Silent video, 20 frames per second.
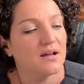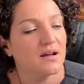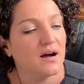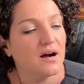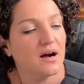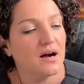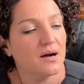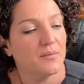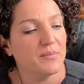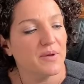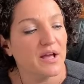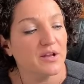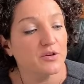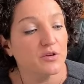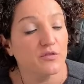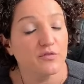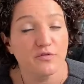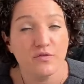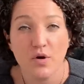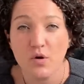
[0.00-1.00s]
And your
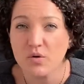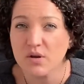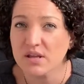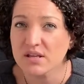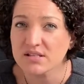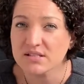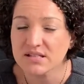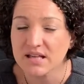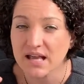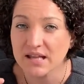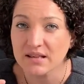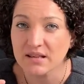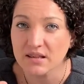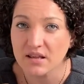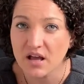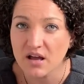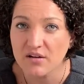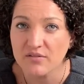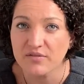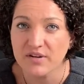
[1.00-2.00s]
focus and
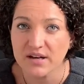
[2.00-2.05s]
love